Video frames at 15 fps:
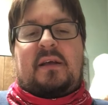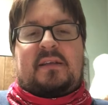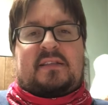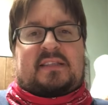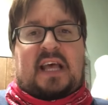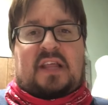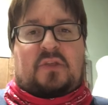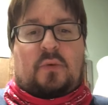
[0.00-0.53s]

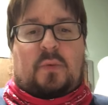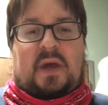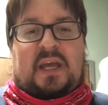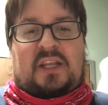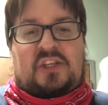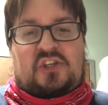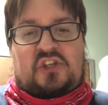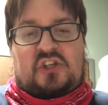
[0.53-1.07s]
said the
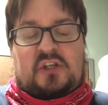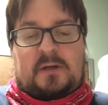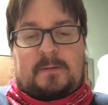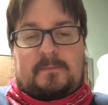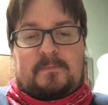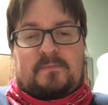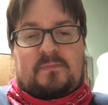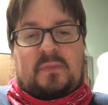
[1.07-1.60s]
witch.
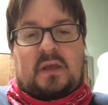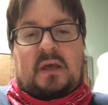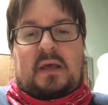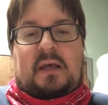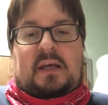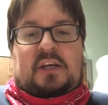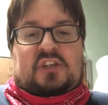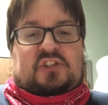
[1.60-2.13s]

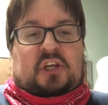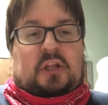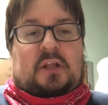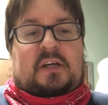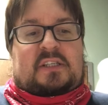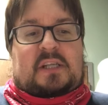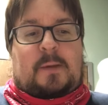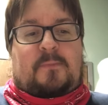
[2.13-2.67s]
She
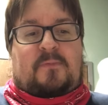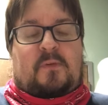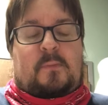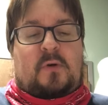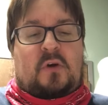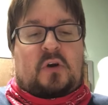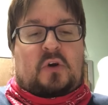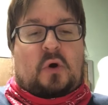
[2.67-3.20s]
looked up
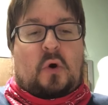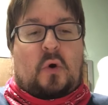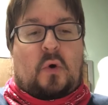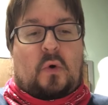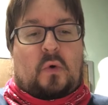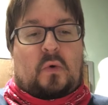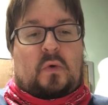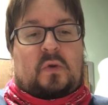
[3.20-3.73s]
from her
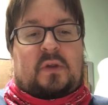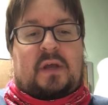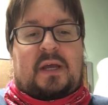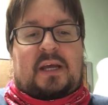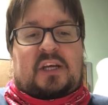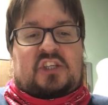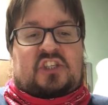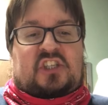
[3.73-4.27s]
gold.
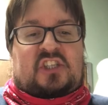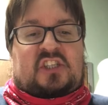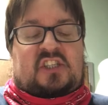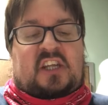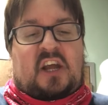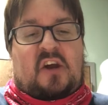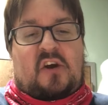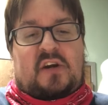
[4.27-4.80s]
She
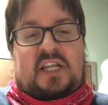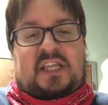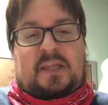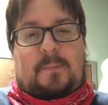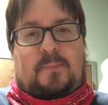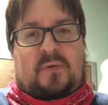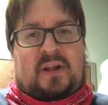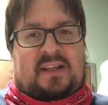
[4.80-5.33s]
stared at
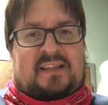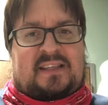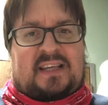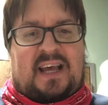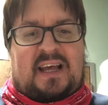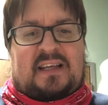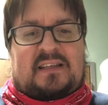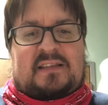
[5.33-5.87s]
the
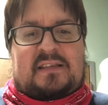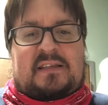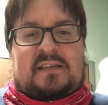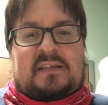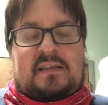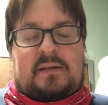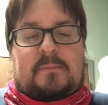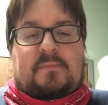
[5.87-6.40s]
princess.
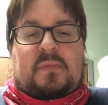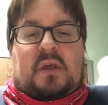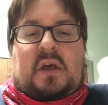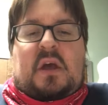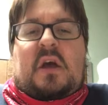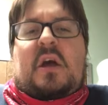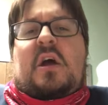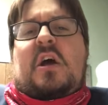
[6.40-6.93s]

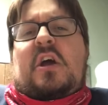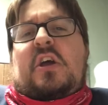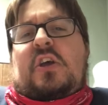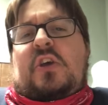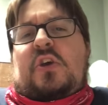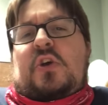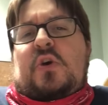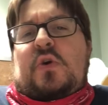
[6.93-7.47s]

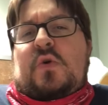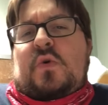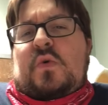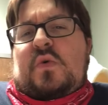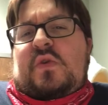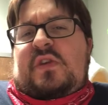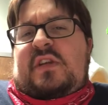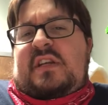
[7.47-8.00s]

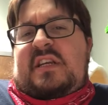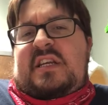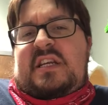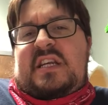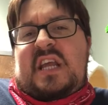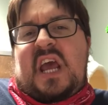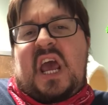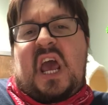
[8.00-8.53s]
You
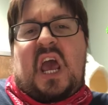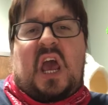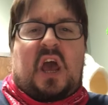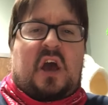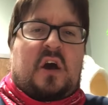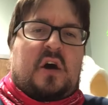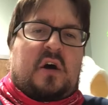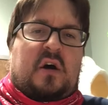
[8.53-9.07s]

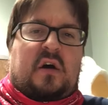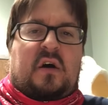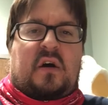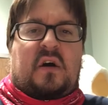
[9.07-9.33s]
dare